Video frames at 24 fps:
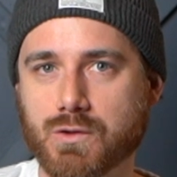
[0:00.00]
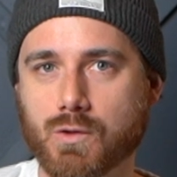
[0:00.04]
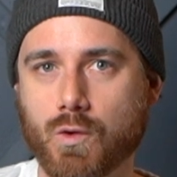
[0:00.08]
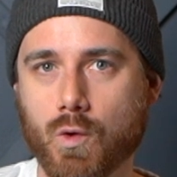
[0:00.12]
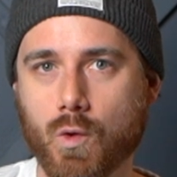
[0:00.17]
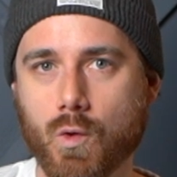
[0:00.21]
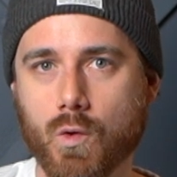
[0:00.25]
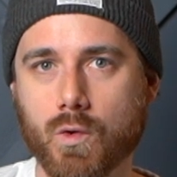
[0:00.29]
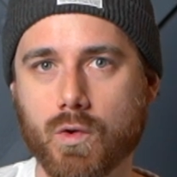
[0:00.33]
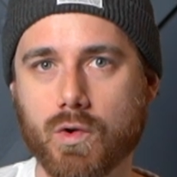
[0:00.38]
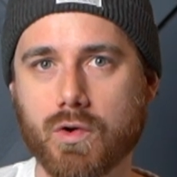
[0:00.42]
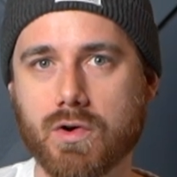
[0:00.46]

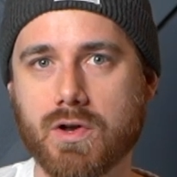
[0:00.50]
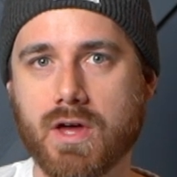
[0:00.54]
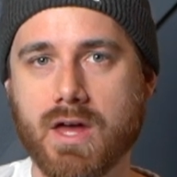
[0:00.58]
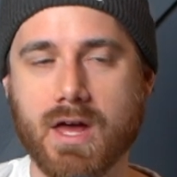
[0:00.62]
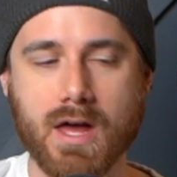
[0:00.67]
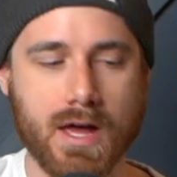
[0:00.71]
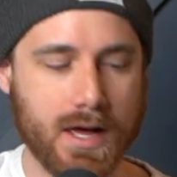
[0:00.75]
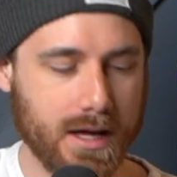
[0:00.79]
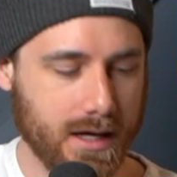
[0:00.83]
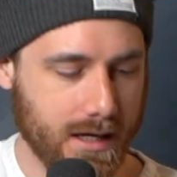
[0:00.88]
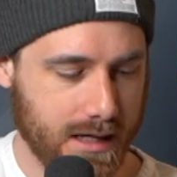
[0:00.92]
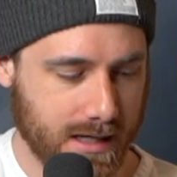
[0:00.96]
chord
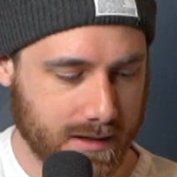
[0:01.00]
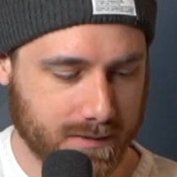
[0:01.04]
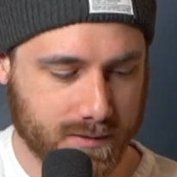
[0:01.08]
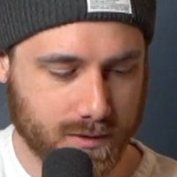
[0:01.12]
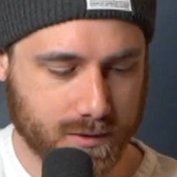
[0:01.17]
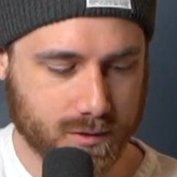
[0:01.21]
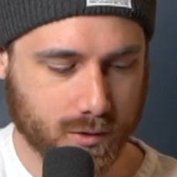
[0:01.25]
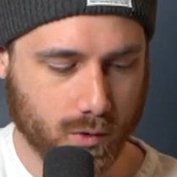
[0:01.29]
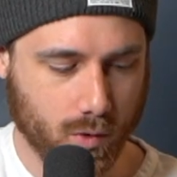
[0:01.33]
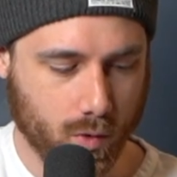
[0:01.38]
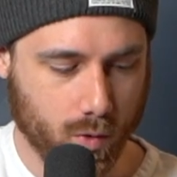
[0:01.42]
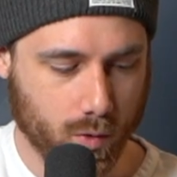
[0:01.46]
in
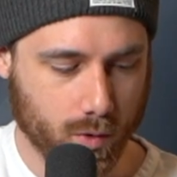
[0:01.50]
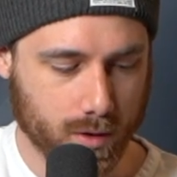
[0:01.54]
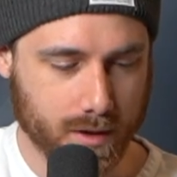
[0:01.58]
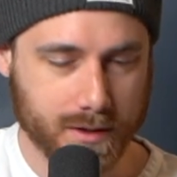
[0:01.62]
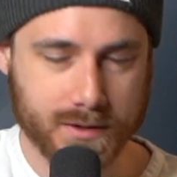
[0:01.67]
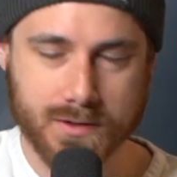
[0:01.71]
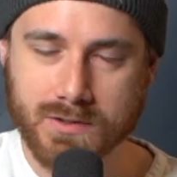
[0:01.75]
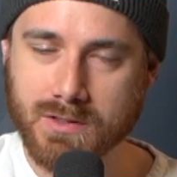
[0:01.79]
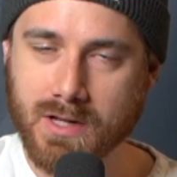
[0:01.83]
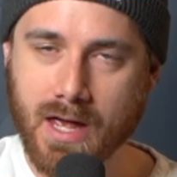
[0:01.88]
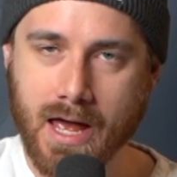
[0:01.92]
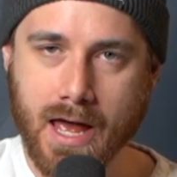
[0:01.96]
this
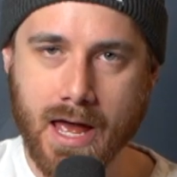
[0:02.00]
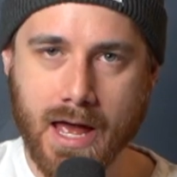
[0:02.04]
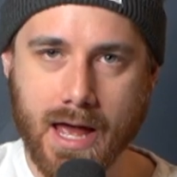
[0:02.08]
chorus.